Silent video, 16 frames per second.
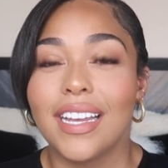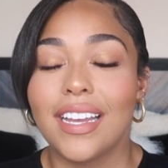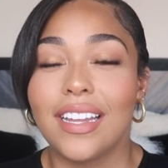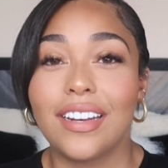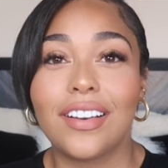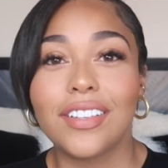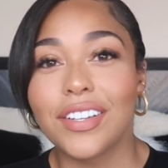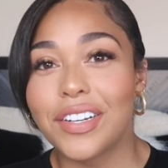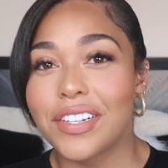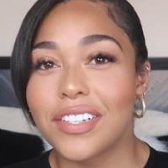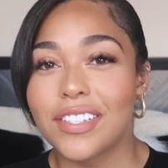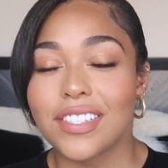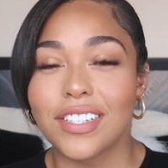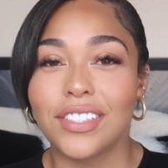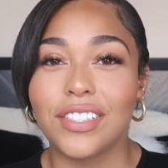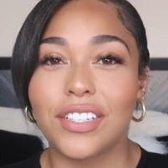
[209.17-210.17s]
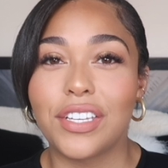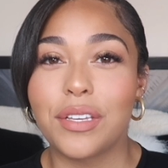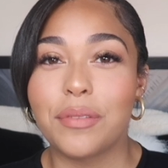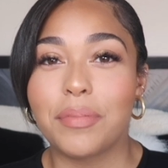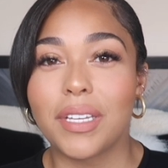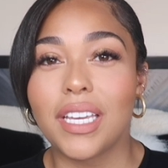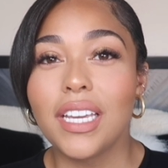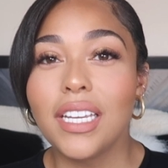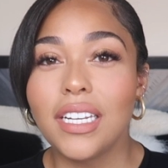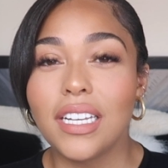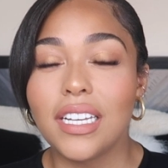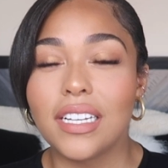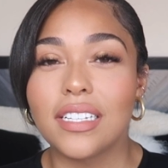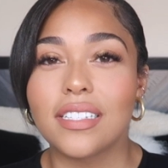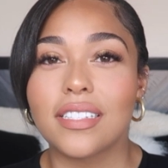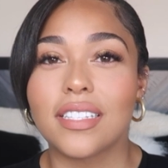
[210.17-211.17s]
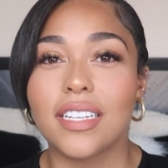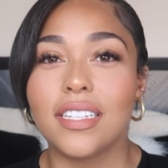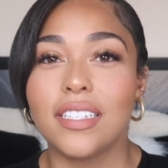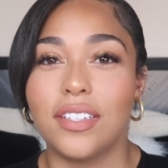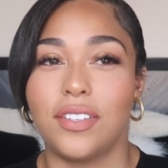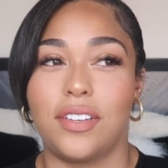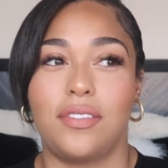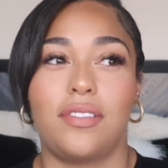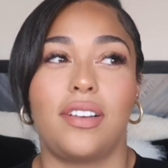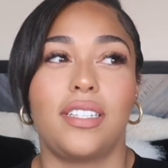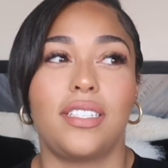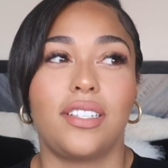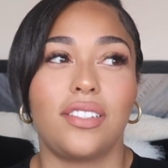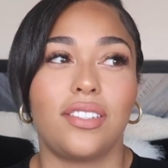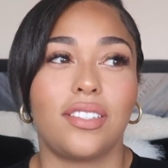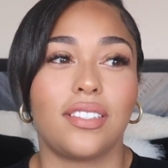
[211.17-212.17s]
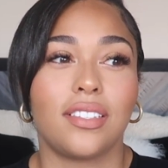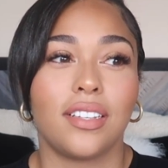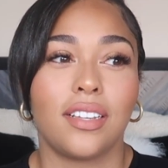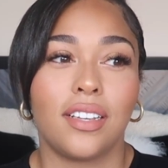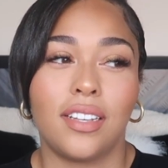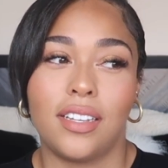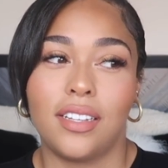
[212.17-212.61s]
and all the girls are in their cute bikinis, and you know, I just